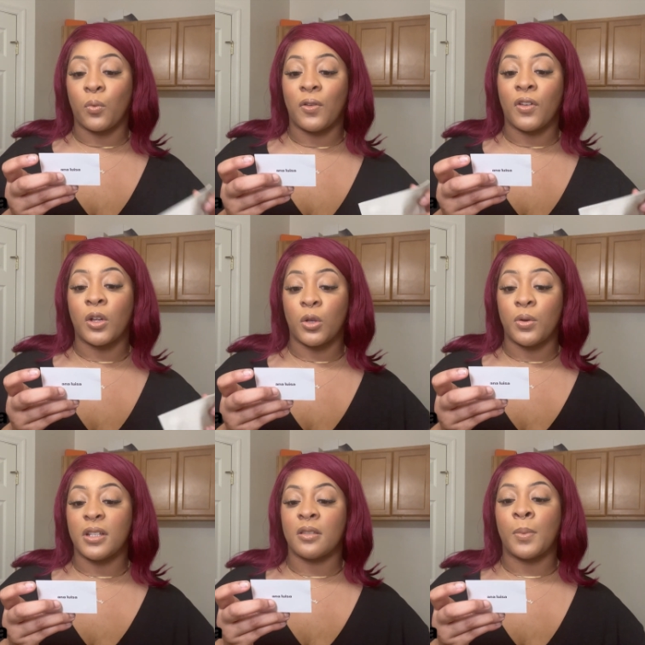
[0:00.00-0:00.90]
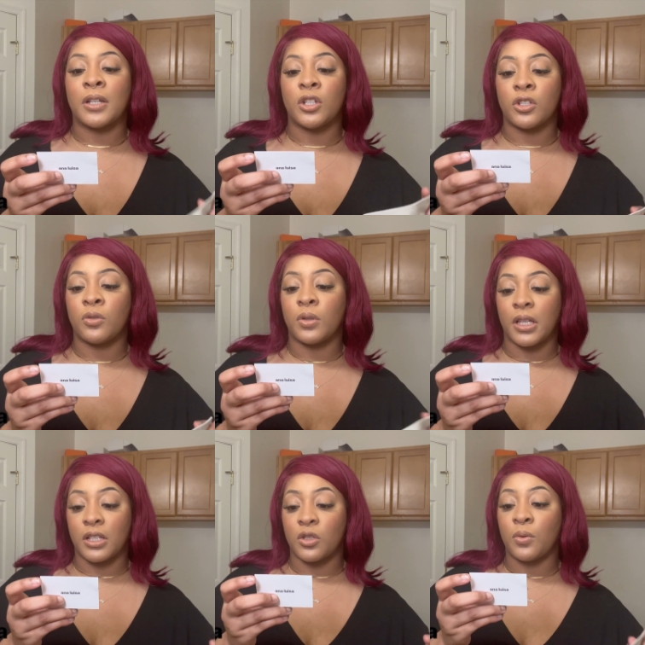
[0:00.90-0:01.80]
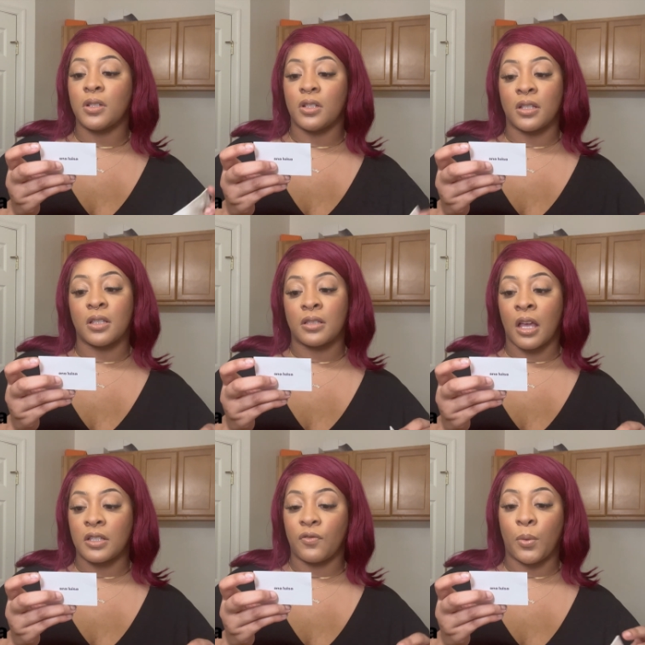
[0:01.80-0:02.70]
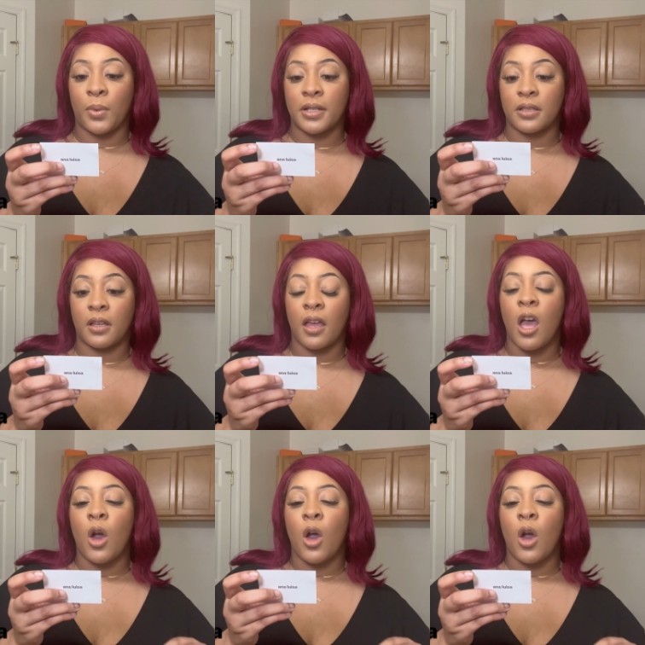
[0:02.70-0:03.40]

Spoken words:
we've included some additional links to adjust the size of your bracelet.